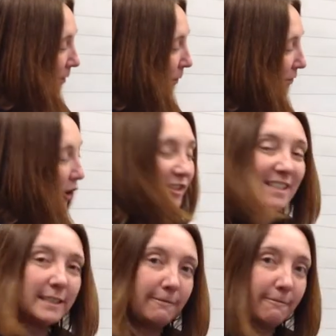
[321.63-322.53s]
We've got a
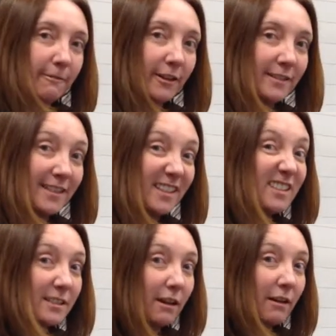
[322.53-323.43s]
difference at the
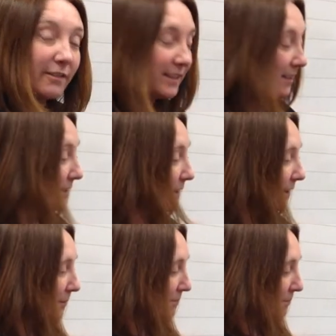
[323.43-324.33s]
start this
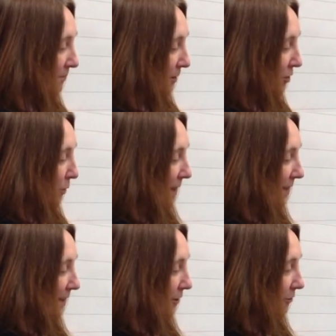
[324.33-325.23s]
time.
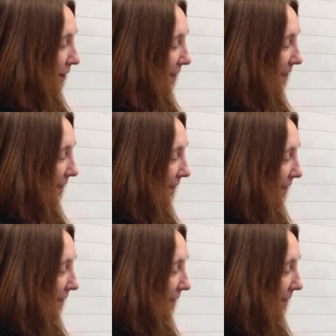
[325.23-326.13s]
23
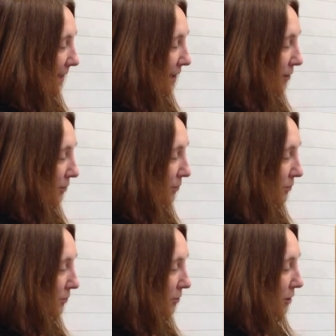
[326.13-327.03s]

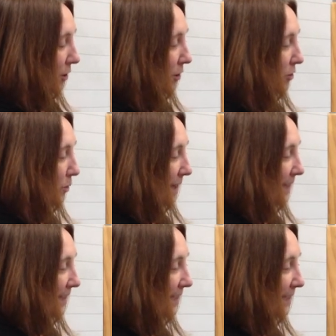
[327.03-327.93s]
equals
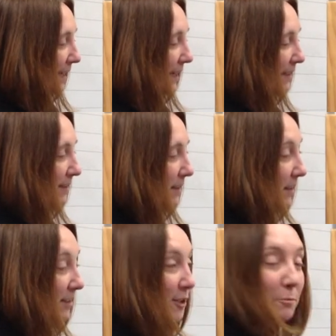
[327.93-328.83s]
26,
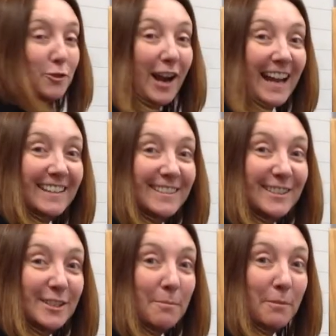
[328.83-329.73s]
subtract
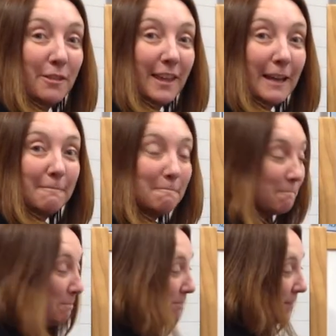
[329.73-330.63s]
something.
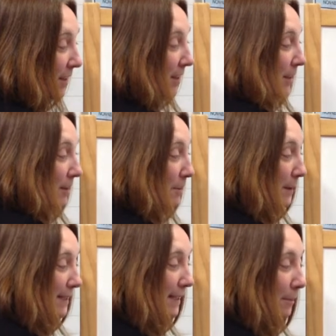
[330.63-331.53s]
The
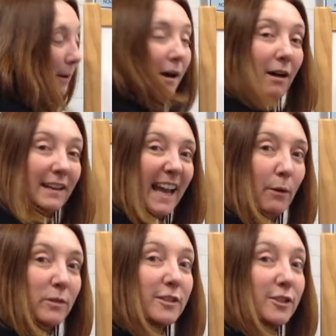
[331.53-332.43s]
missing part
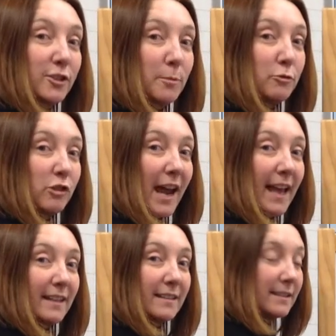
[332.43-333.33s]
now is a
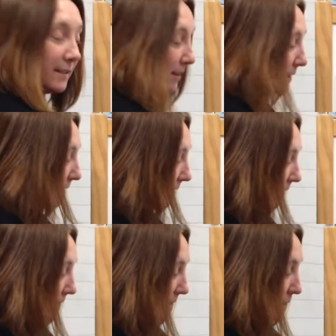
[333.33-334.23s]
subtrahend.
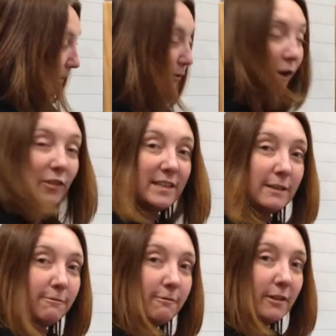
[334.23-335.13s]
We've got the
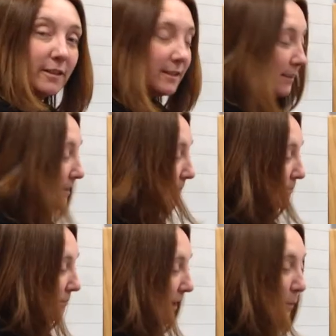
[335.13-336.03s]
difference
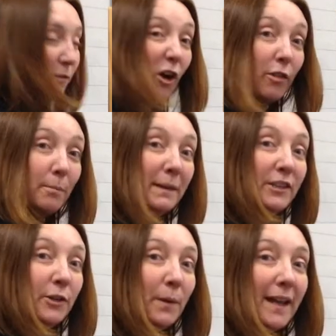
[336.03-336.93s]
and we've got the
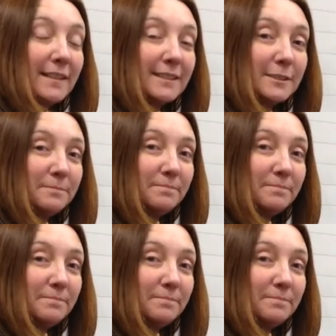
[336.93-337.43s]
minuend.